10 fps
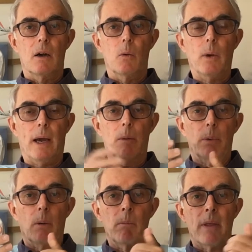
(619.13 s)
we had a
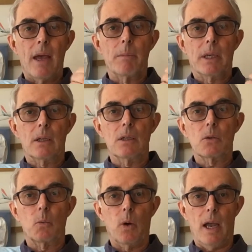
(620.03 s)
problem there, because
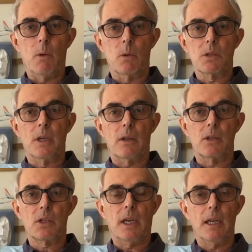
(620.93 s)
where was the other
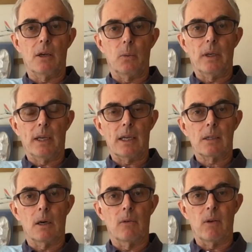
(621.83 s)
ski that we kicked
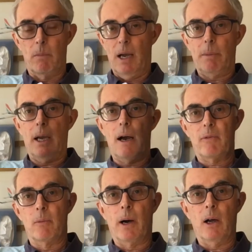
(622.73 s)
off? It might be
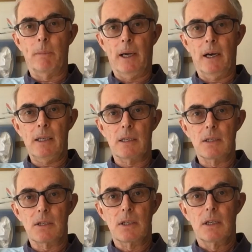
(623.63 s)
half a mile behind
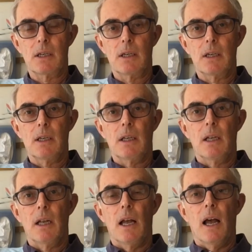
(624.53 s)
us.
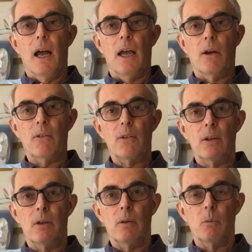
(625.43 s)
And
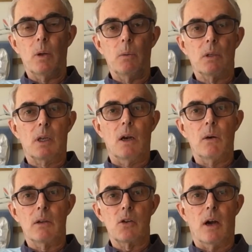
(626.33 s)
often we would go
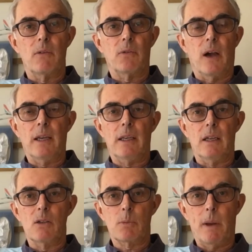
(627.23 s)
and try and find it
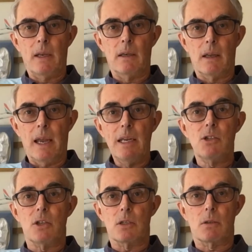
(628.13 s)
and spend
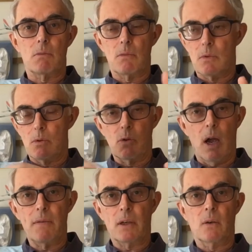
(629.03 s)
ages
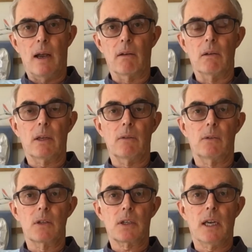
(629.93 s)
driving around looking
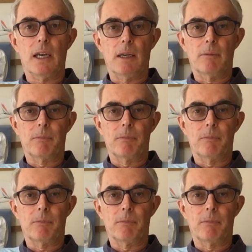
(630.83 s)
for a ski.